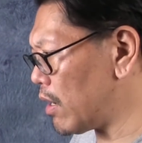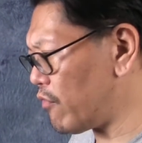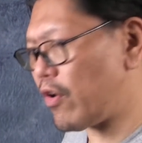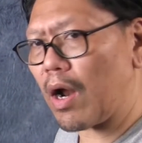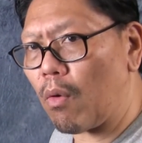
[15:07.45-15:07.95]
I
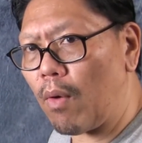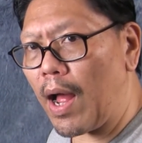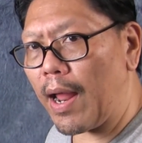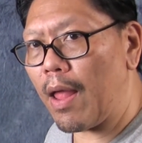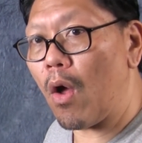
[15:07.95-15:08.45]
couldn't figure out
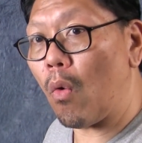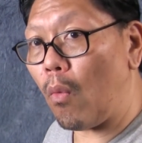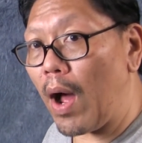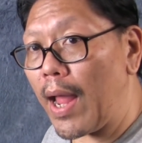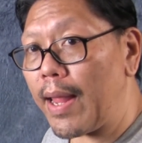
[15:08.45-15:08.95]
why.
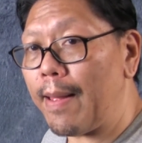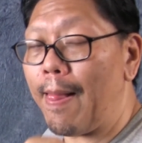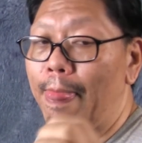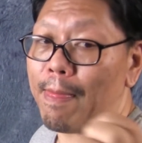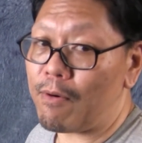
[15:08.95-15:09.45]
Why?
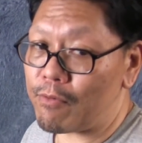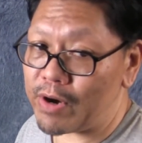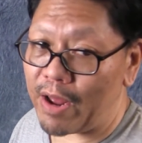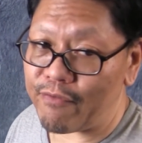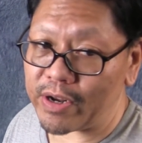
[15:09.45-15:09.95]

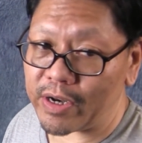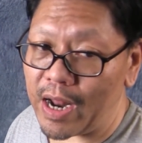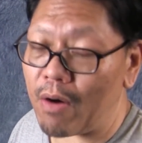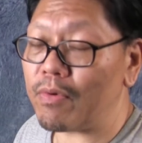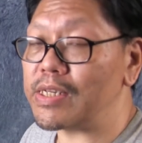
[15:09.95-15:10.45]
When I figured
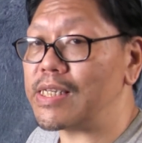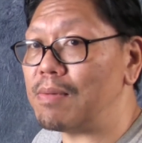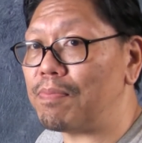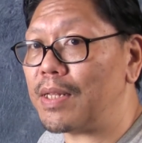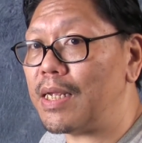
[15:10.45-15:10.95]
it out was
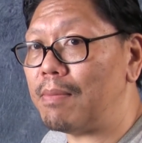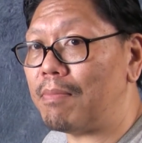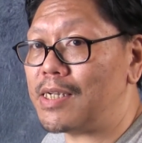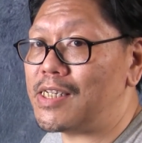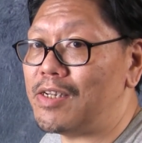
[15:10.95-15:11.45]
simply
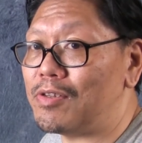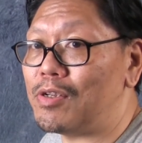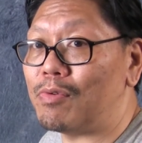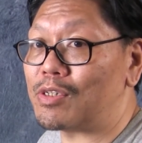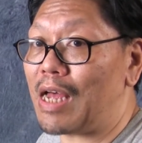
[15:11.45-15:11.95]
my
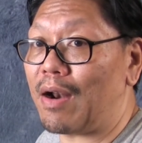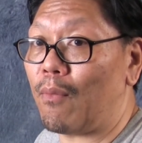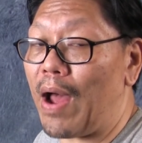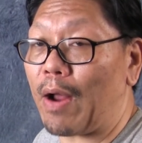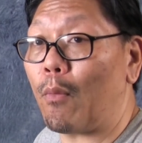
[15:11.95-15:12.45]
CO2 was out
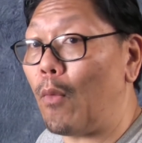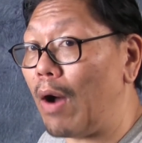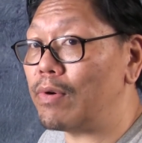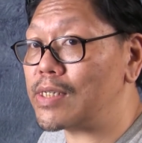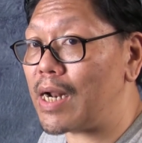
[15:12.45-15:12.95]
of whack.
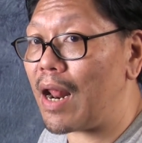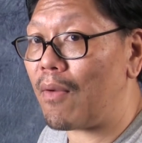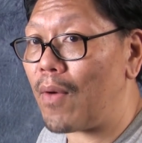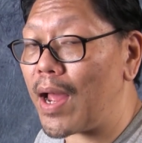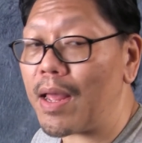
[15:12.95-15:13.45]
Why was it
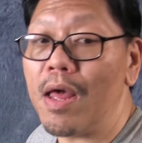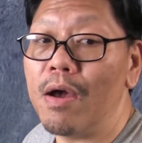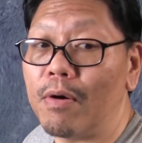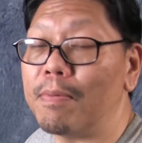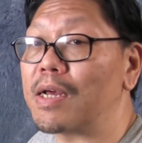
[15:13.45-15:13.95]
out of whack?
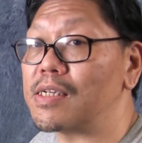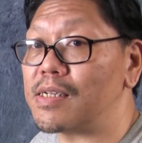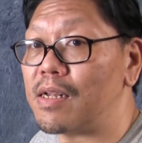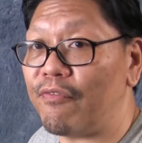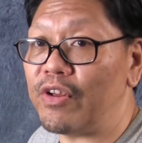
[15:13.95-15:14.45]
Well,
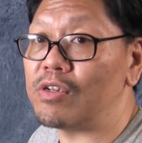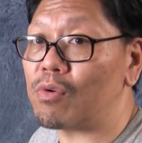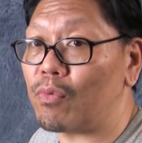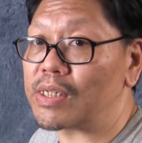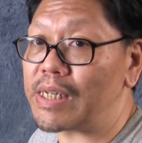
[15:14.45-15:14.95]
because the
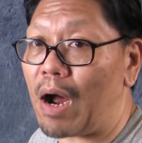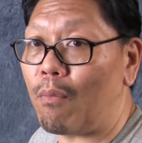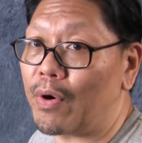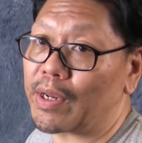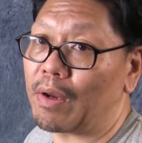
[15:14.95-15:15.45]
diffuser was
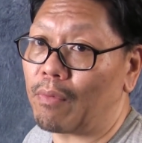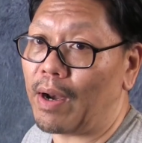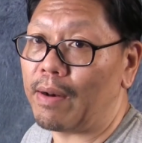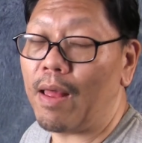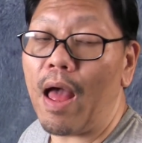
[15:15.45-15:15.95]
not working
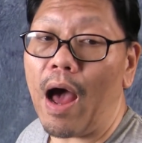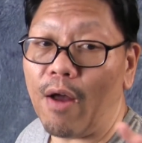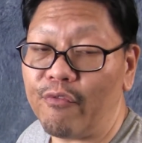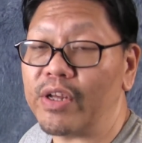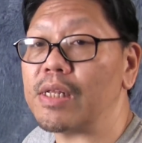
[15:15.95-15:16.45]
right.
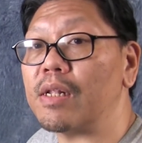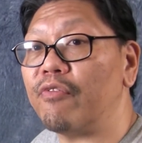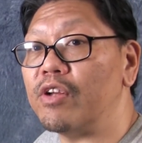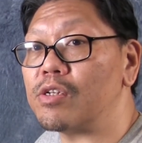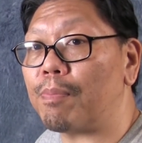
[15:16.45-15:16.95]
I fixed
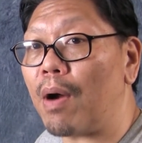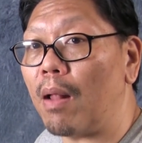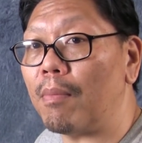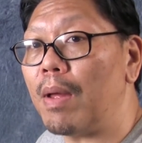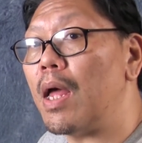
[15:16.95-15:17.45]
the diffuser
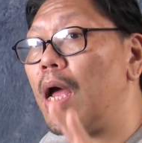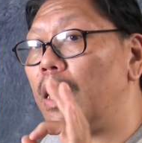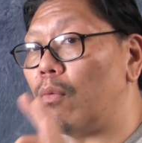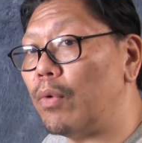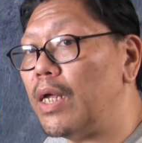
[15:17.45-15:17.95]
problem.
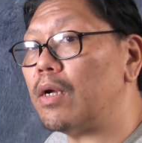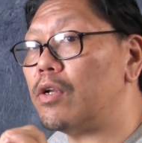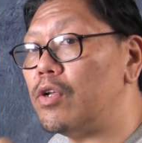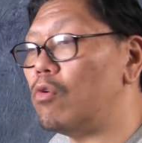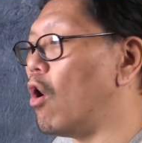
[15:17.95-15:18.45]
In a week
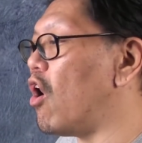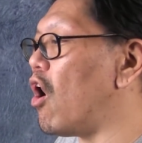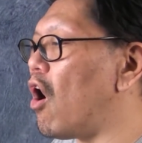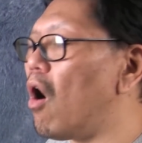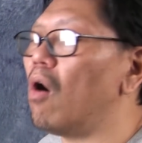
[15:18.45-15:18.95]
or two,
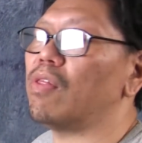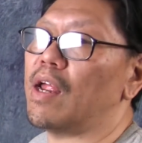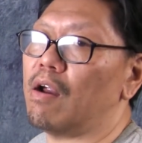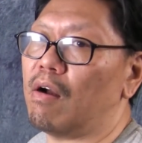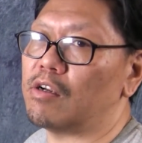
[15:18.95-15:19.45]
all
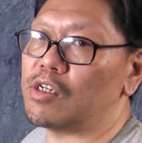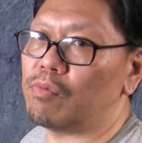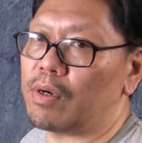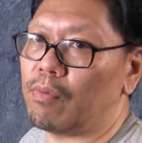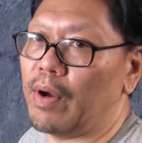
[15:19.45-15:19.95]
the hair algae
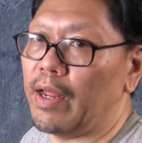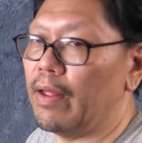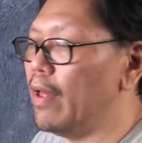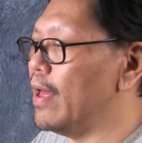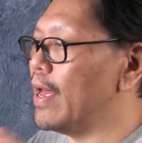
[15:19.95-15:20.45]
went away.